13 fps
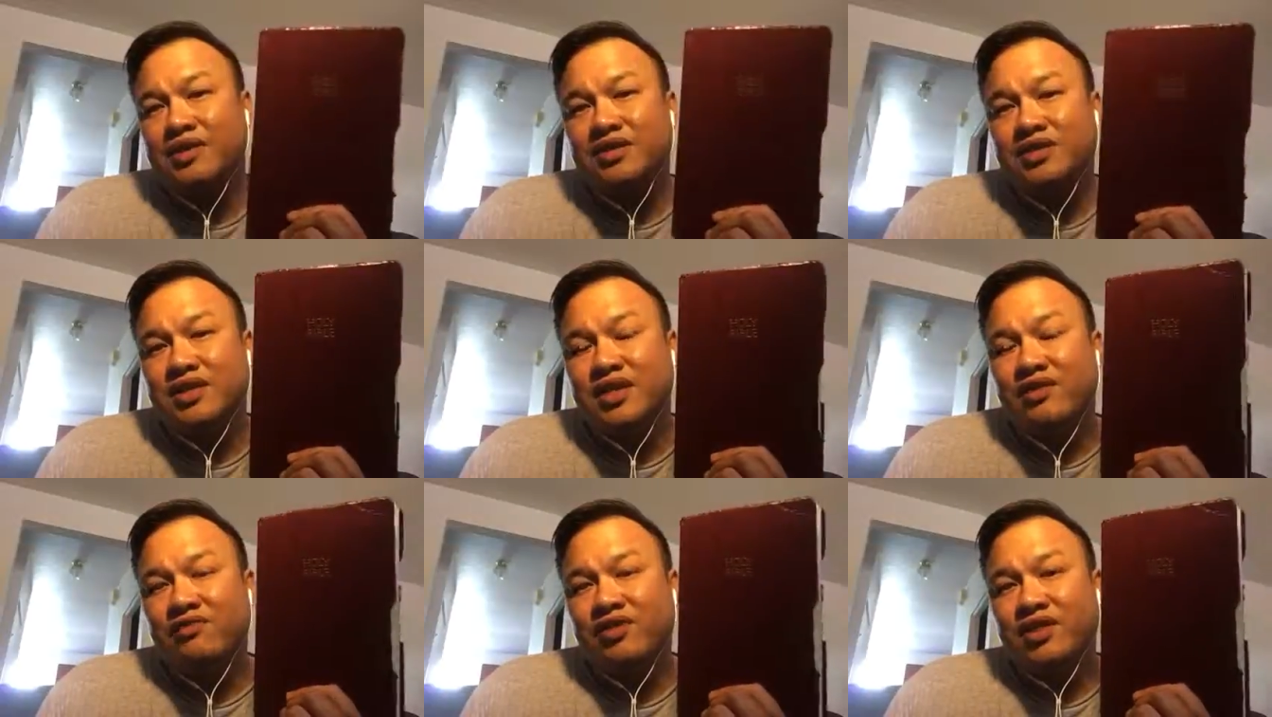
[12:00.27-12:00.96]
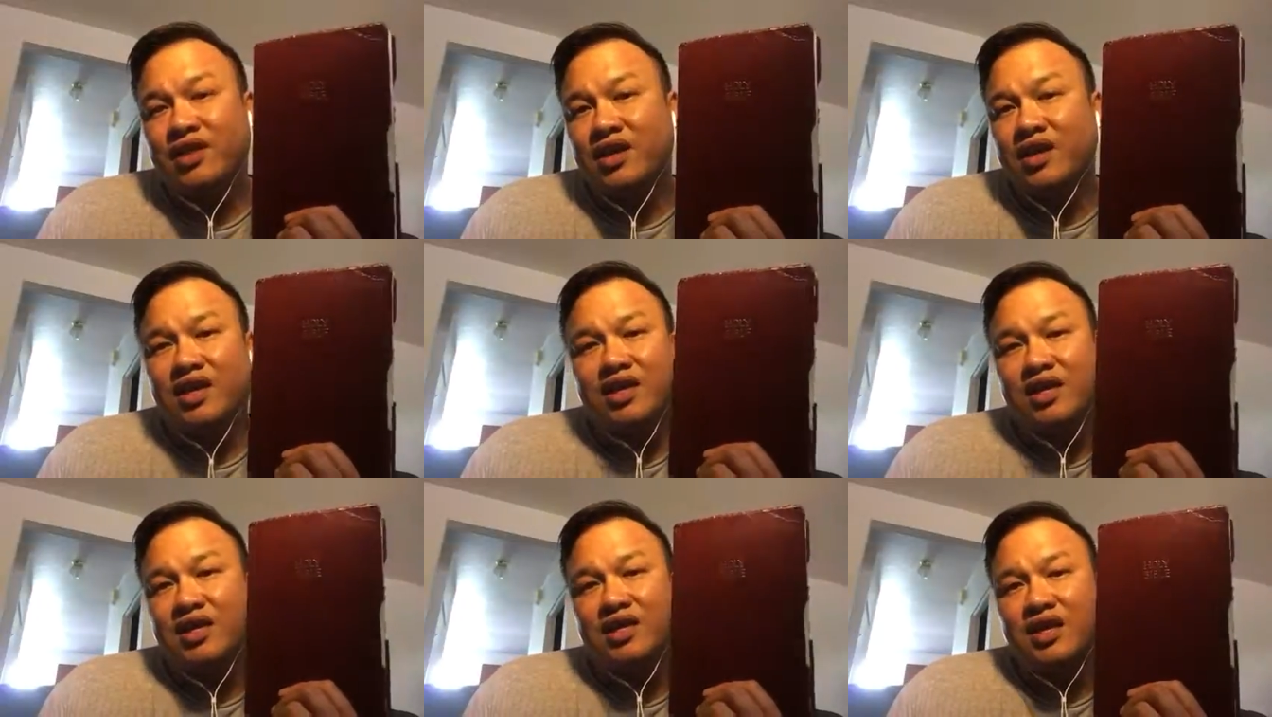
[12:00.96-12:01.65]
this and everything,
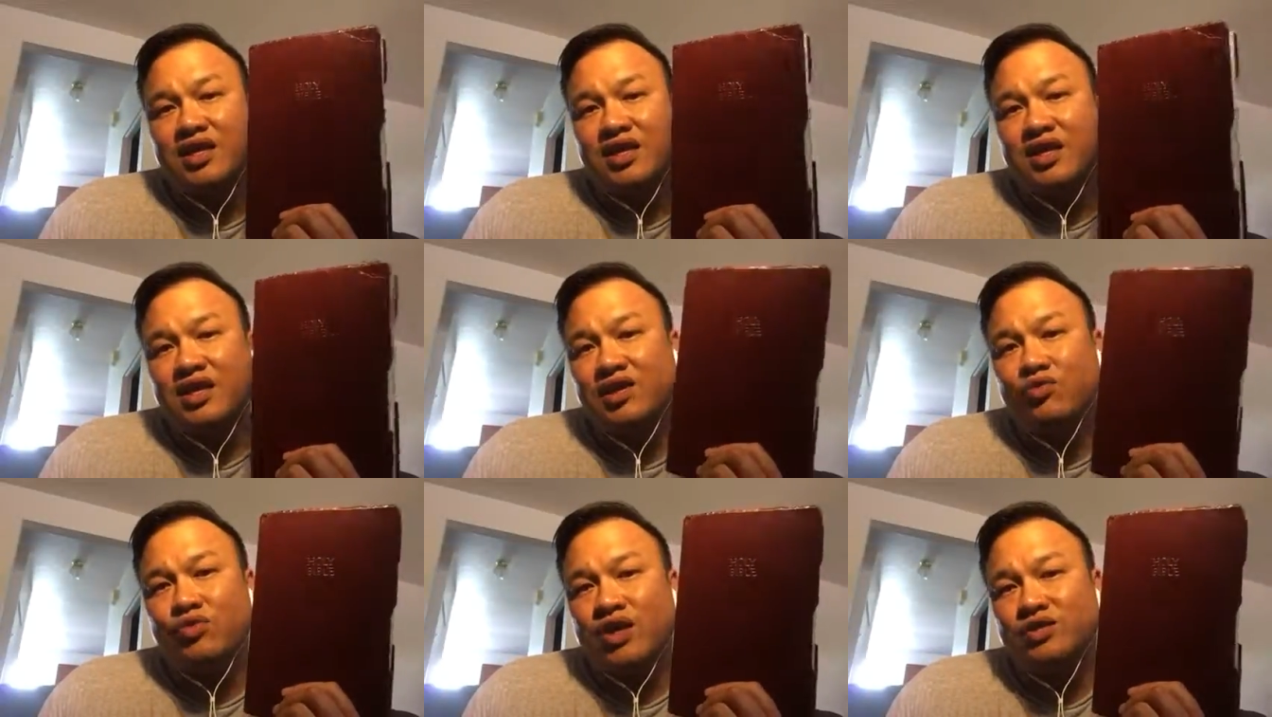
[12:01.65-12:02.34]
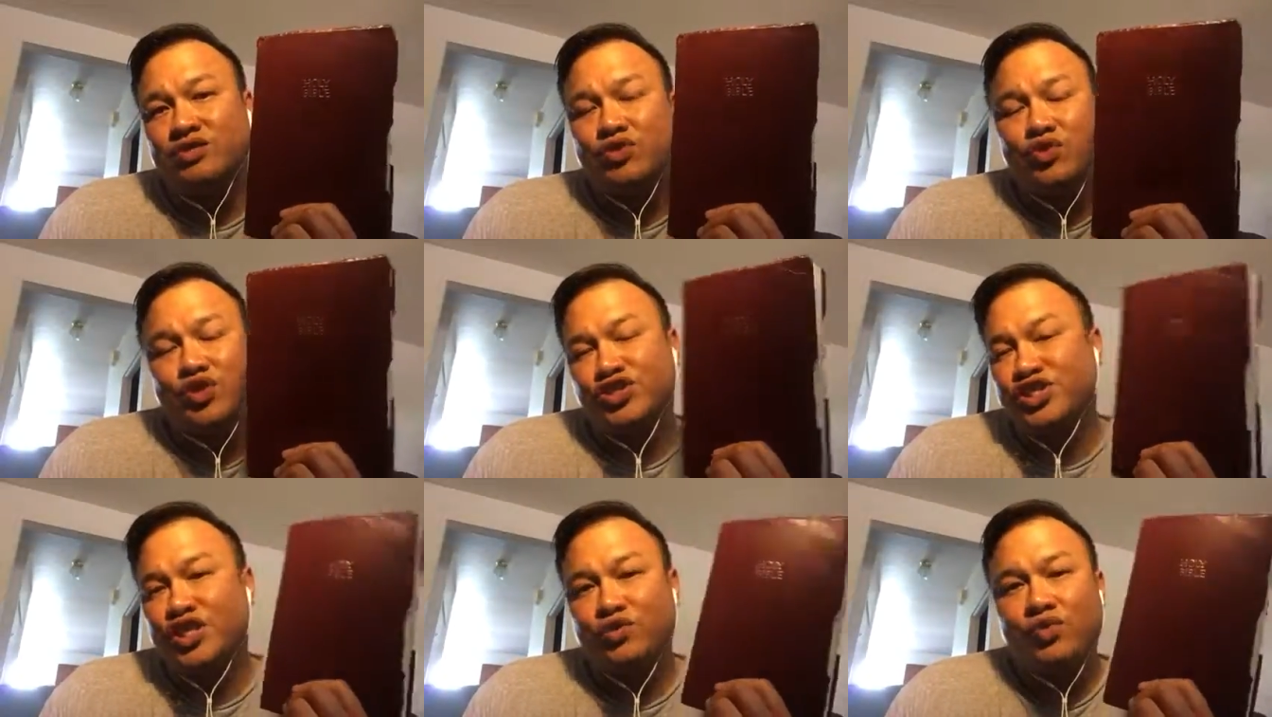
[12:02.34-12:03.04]
and then and, and he wants to, or
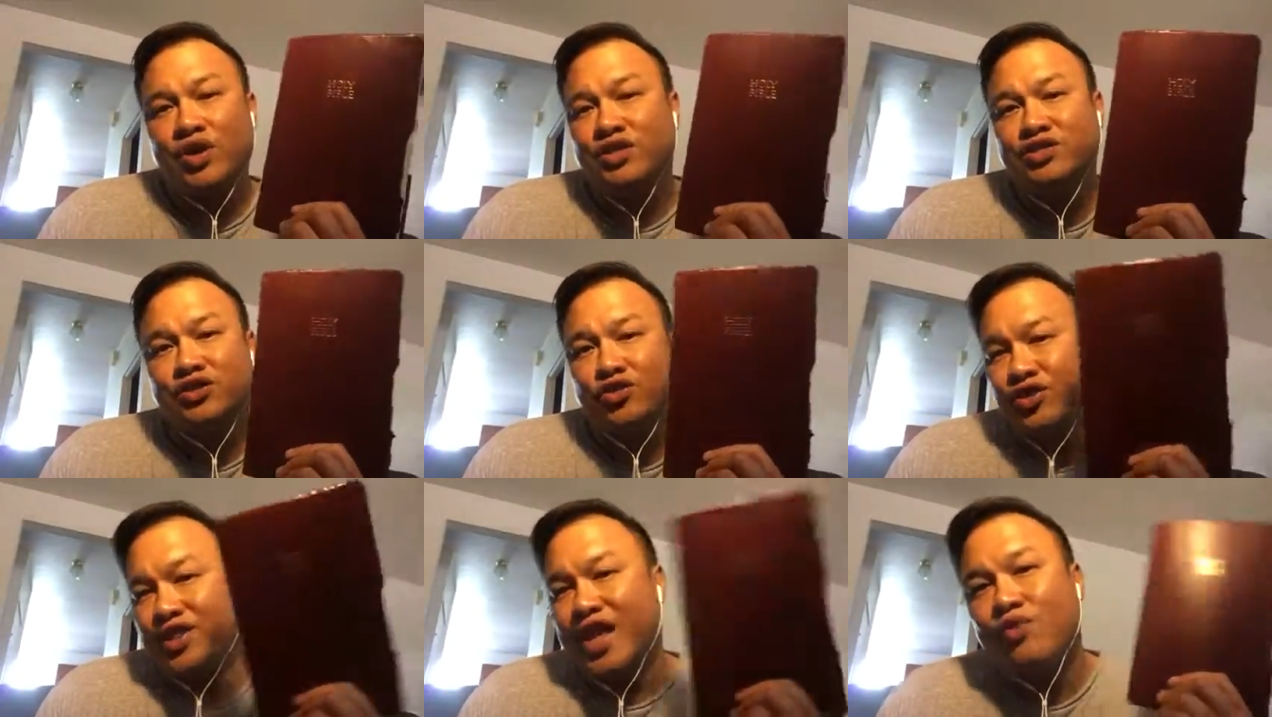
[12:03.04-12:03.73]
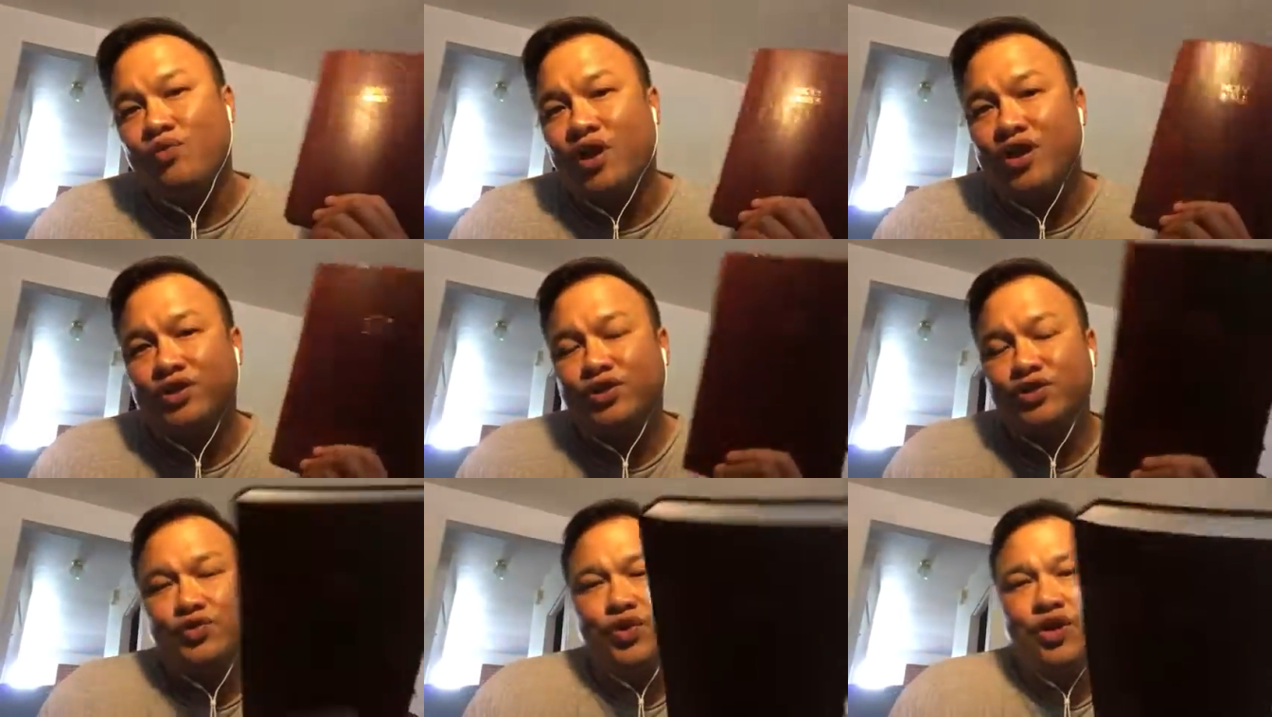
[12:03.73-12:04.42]
she wants to, or they want
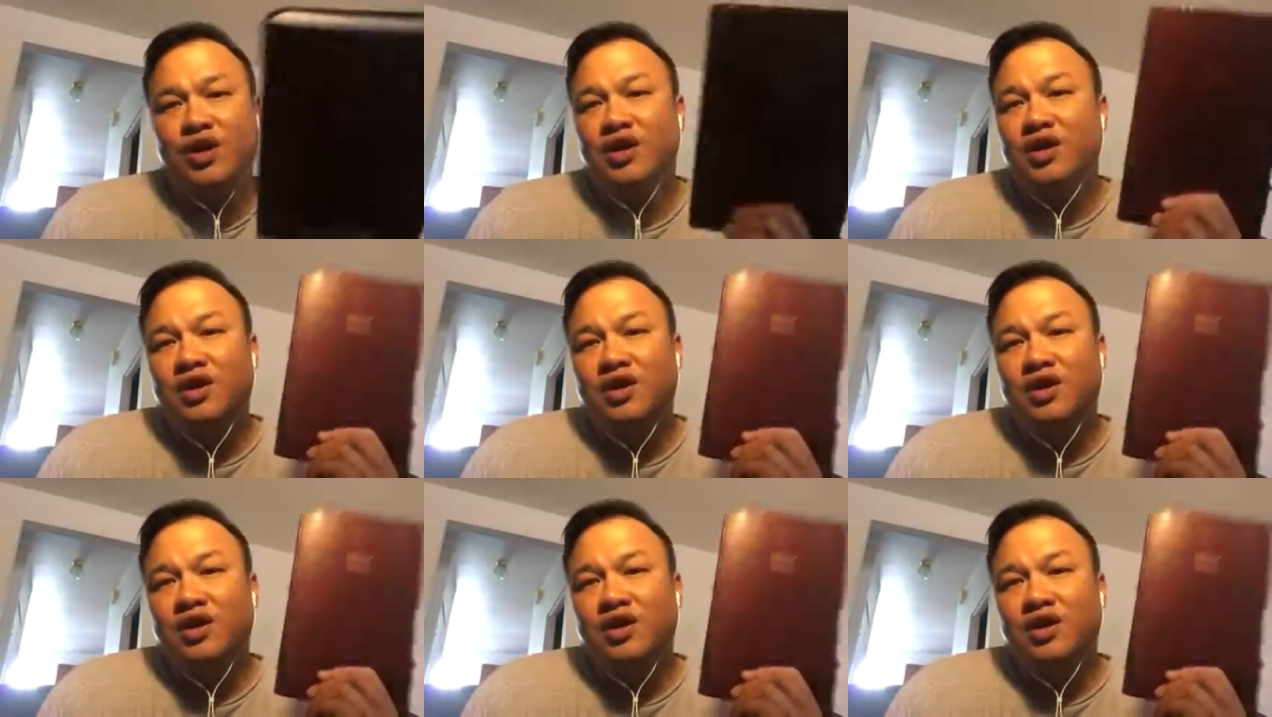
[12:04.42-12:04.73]
to, or,